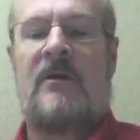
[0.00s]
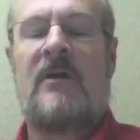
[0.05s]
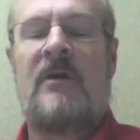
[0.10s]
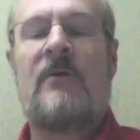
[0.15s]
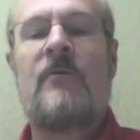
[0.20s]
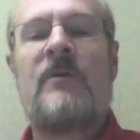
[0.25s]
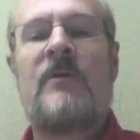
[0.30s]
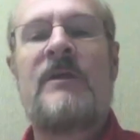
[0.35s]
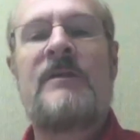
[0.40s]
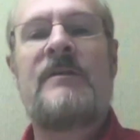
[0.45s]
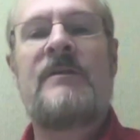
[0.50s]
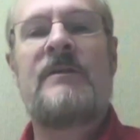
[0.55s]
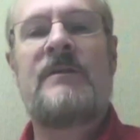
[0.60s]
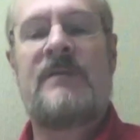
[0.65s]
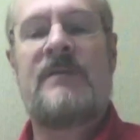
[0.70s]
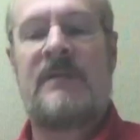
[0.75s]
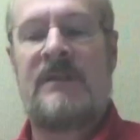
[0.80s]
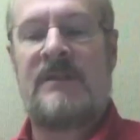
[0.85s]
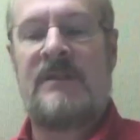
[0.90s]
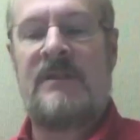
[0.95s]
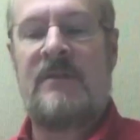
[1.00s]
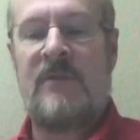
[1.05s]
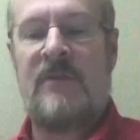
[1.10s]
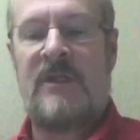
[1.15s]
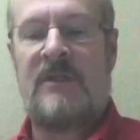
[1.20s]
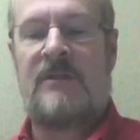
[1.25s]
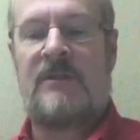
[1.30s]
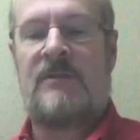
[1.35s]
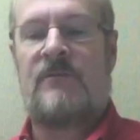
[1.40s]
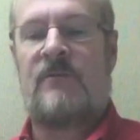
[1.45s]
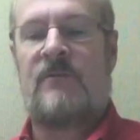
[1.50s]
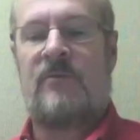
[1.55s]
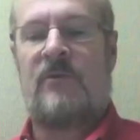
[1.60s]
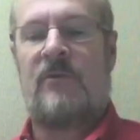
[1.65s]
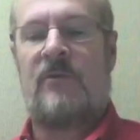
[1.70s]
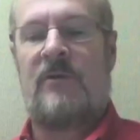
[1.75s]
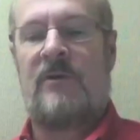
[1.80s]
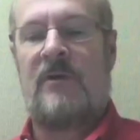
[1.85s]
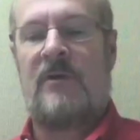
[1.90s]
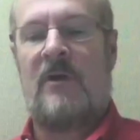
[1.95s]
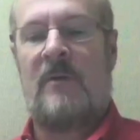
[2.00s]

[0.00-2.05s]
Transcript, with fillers: on a recent 60 Minutes report